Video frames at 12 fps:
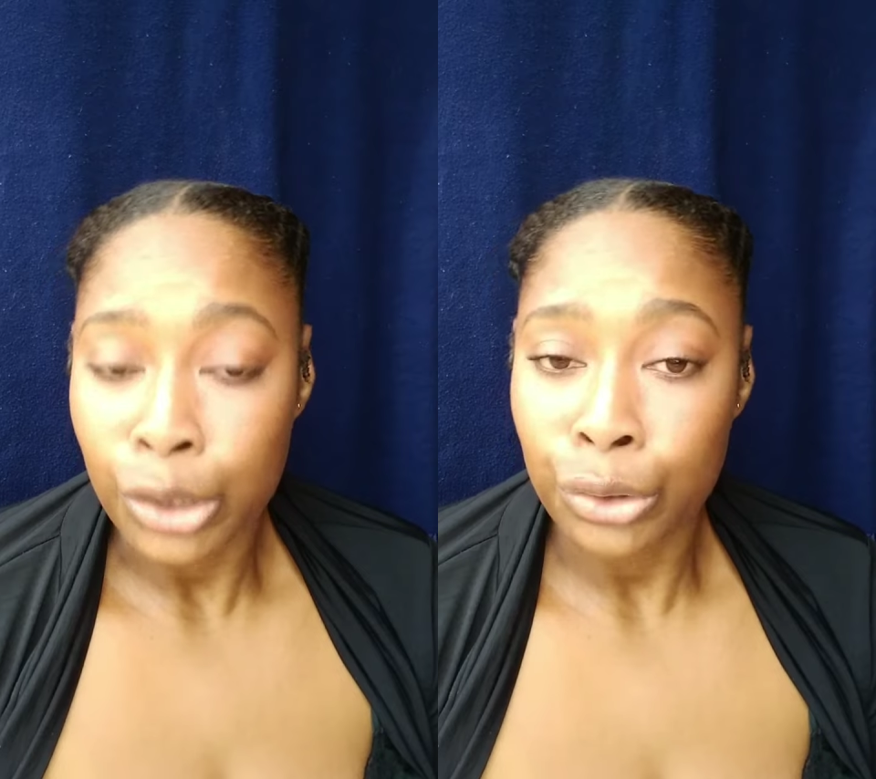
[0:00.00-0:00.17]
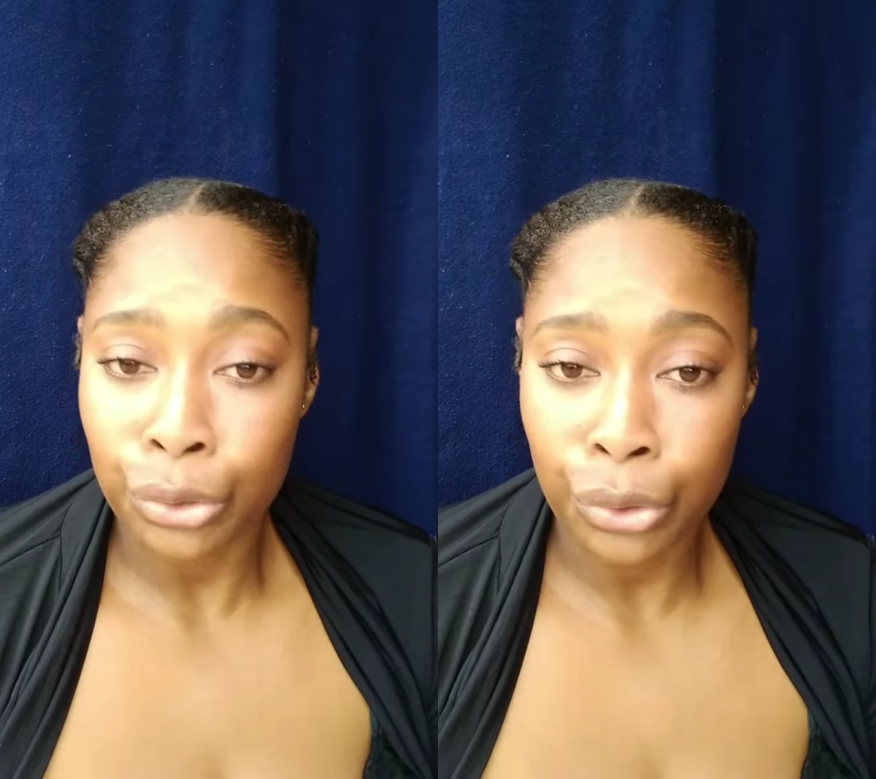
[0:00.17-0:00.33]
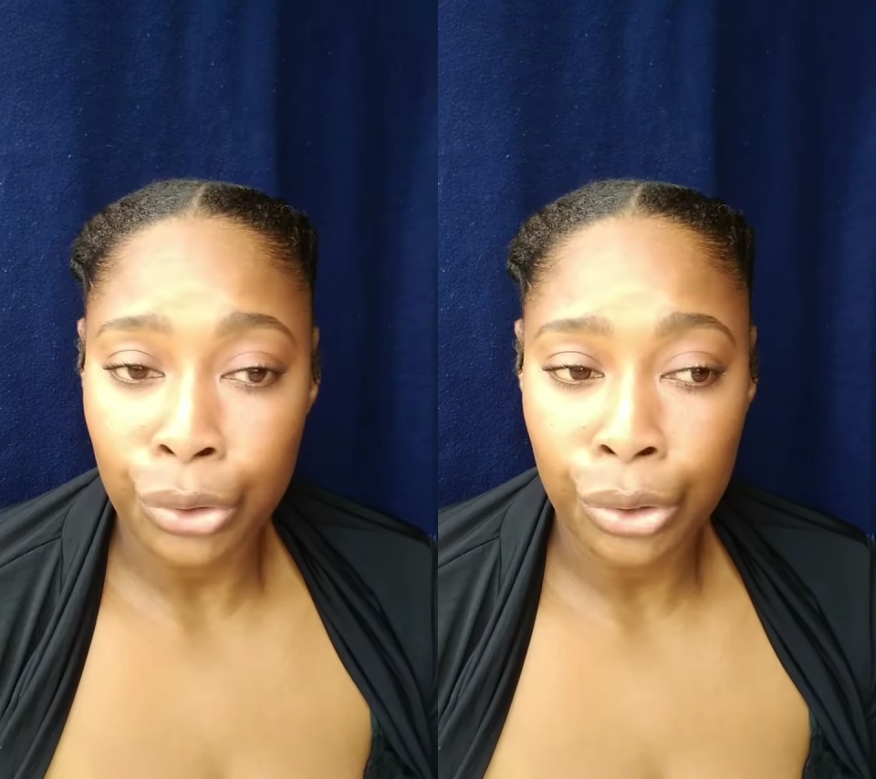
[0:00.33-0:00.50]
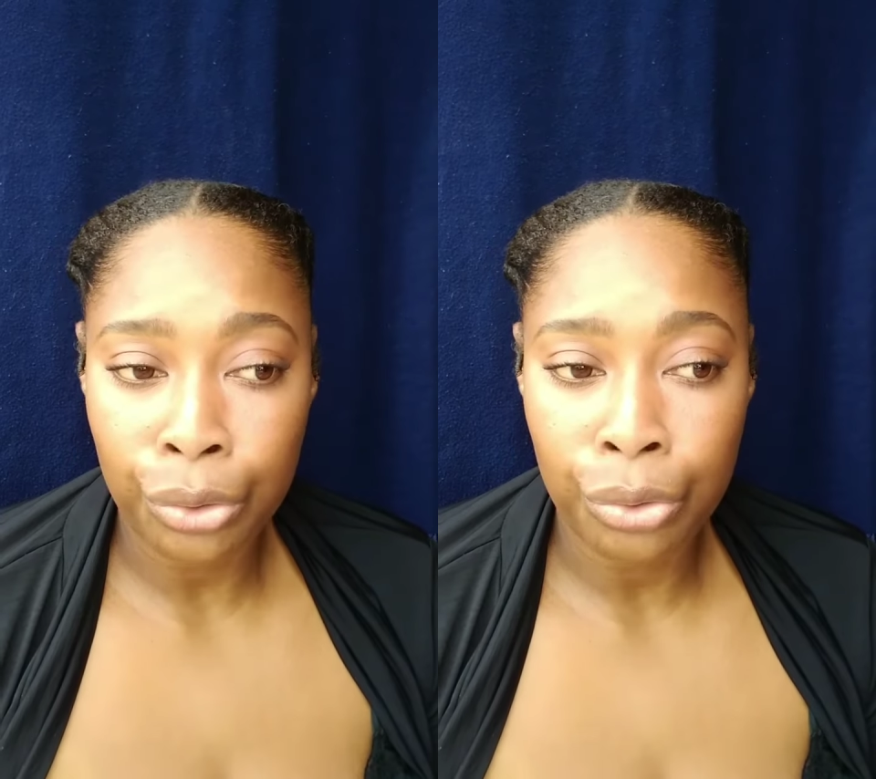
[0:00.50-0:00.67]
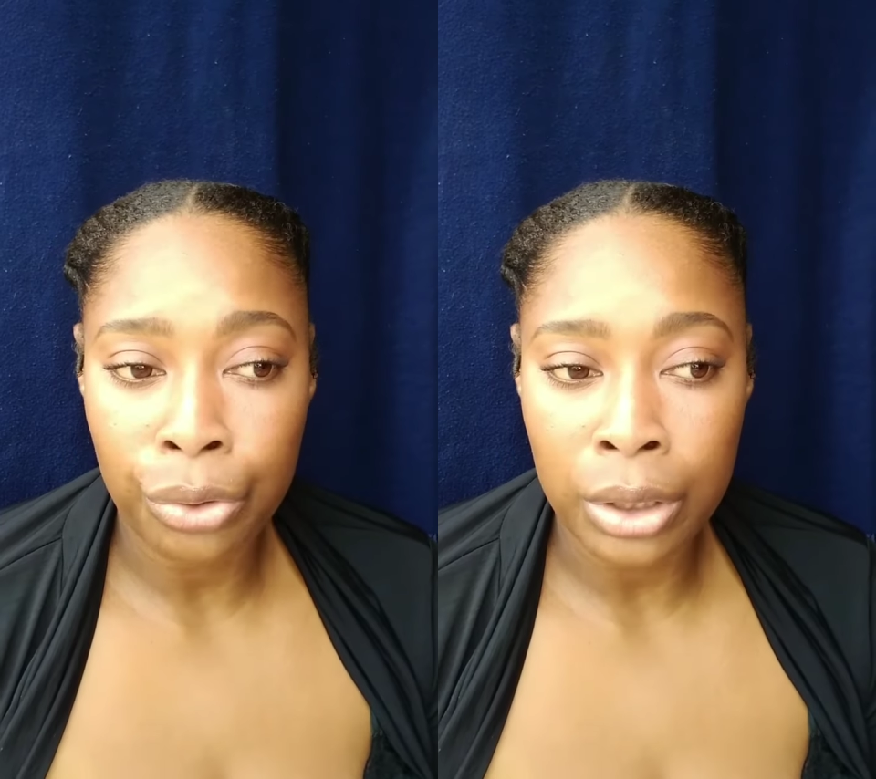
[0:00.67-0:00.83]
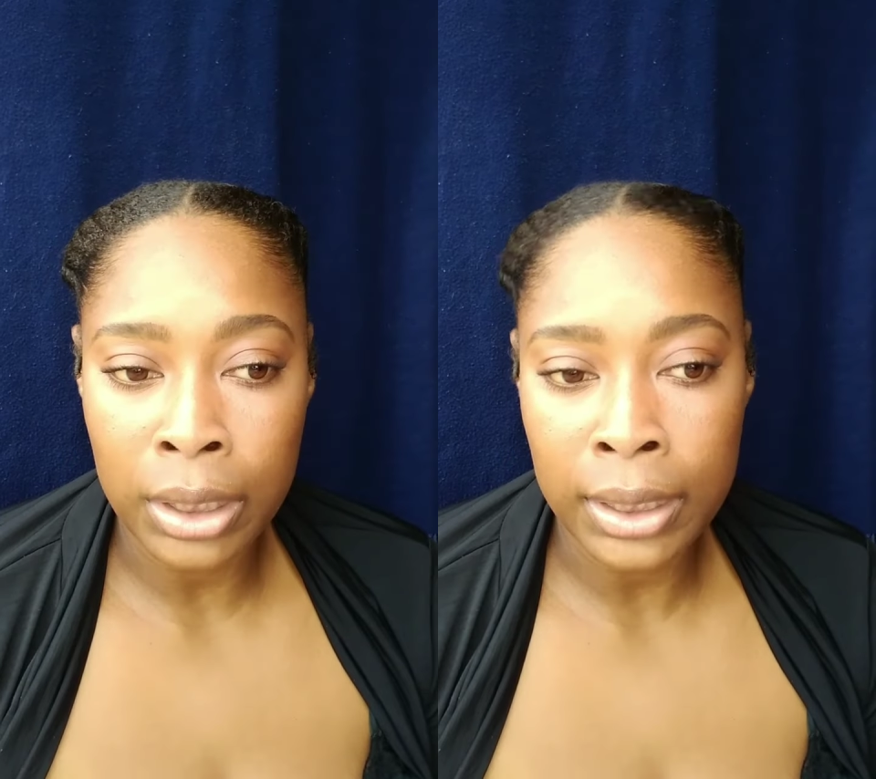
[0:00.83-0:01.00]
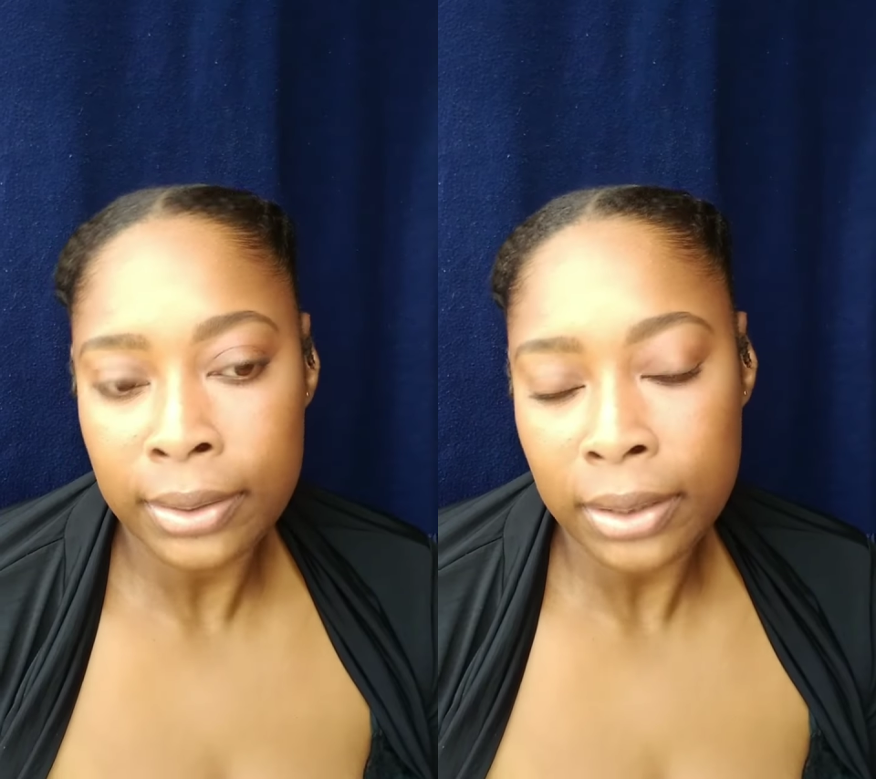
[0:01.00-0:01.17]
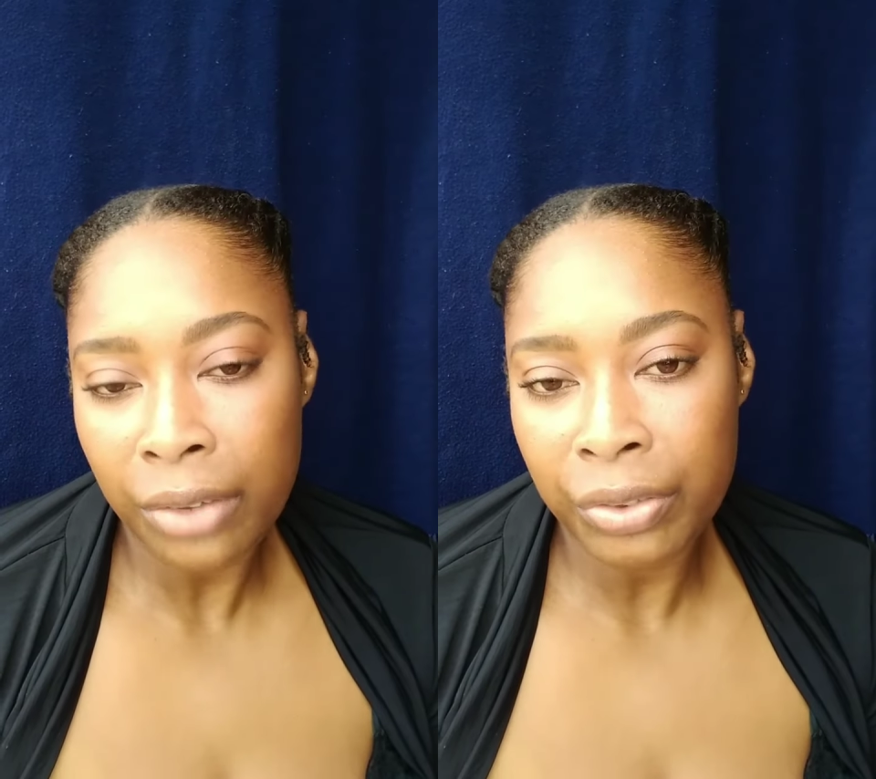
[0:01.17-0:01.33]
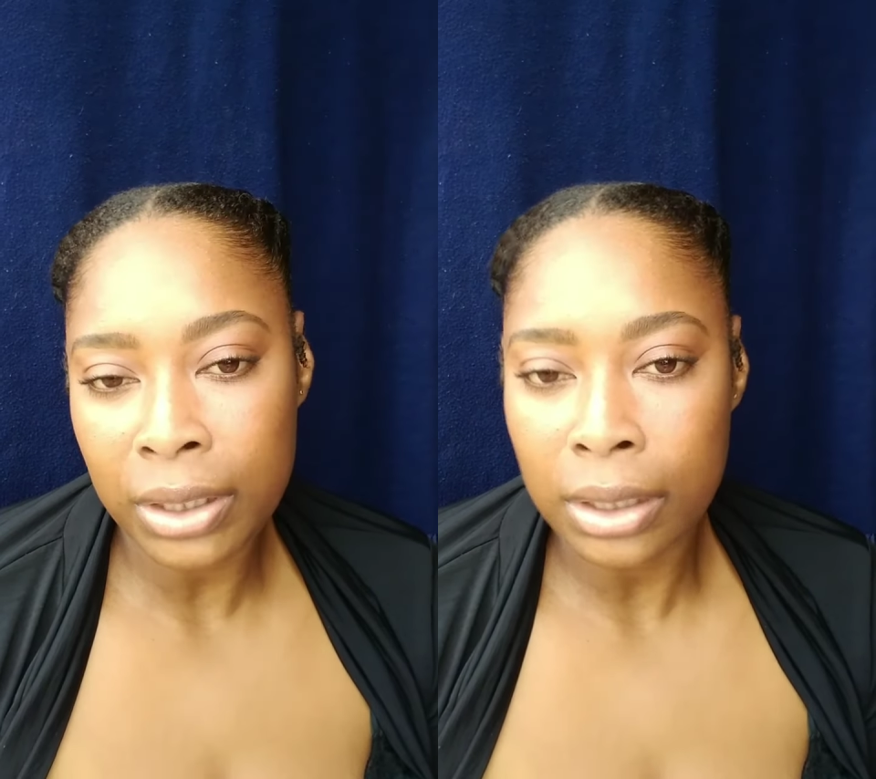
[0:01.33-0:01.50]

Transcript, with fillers: So you know you need to give it